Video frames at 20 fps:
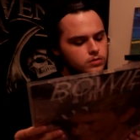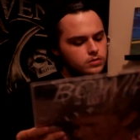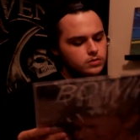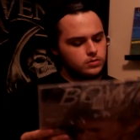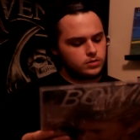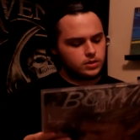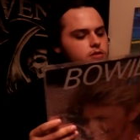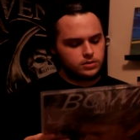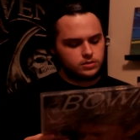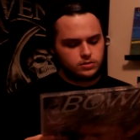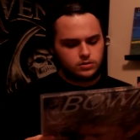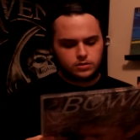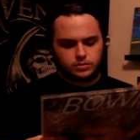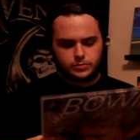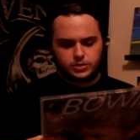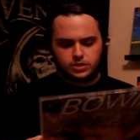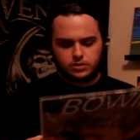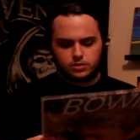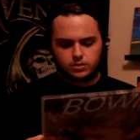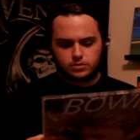okay, Young
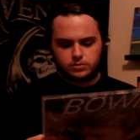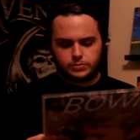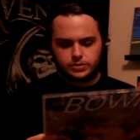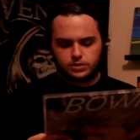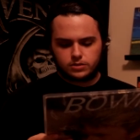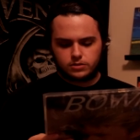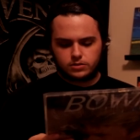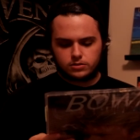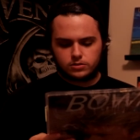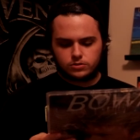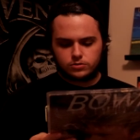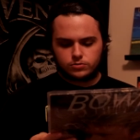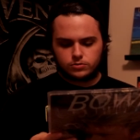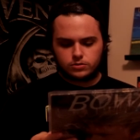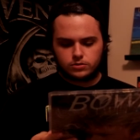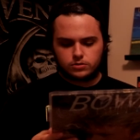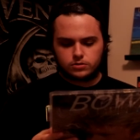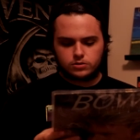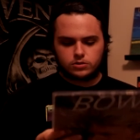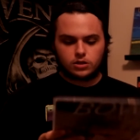Americans, Panic in Detroit,
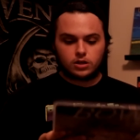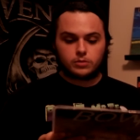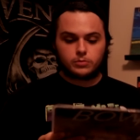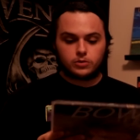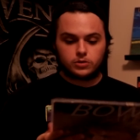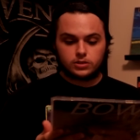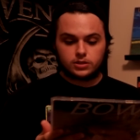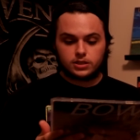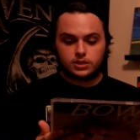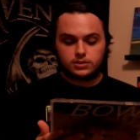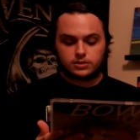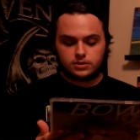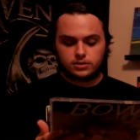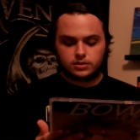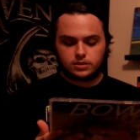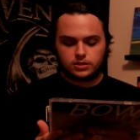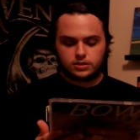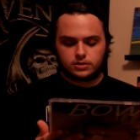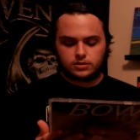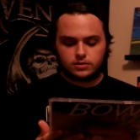John I'm Only Dancing
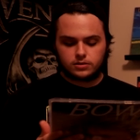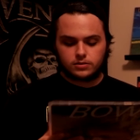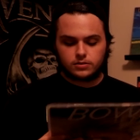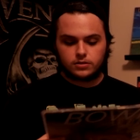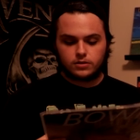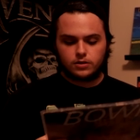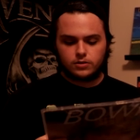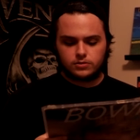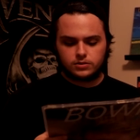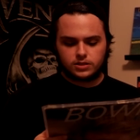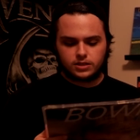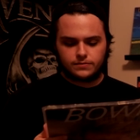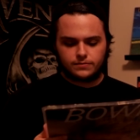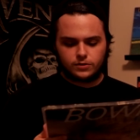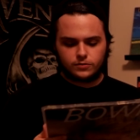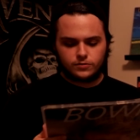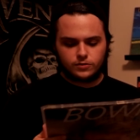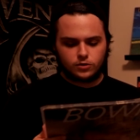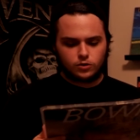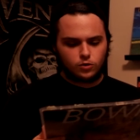Again. Oh, it's got
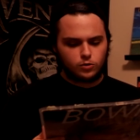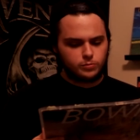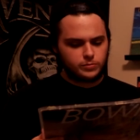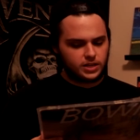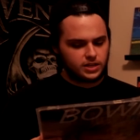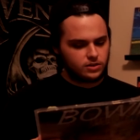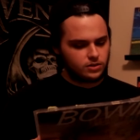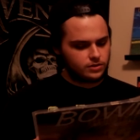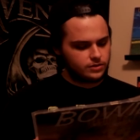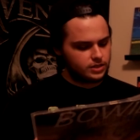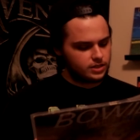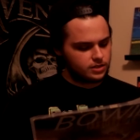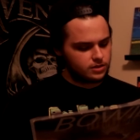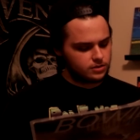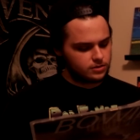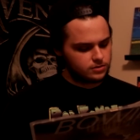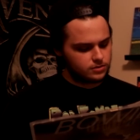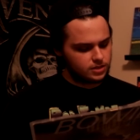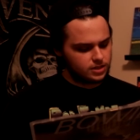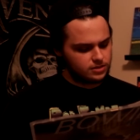Velvet Goldmine on
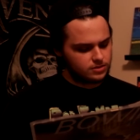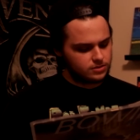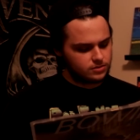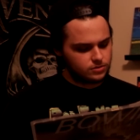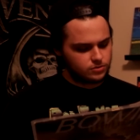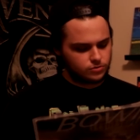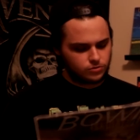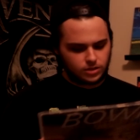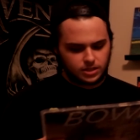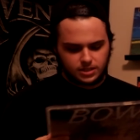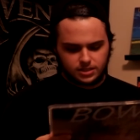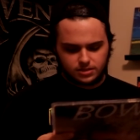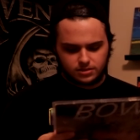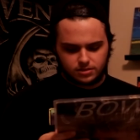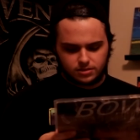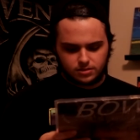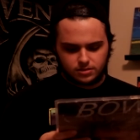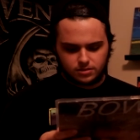there. That's great.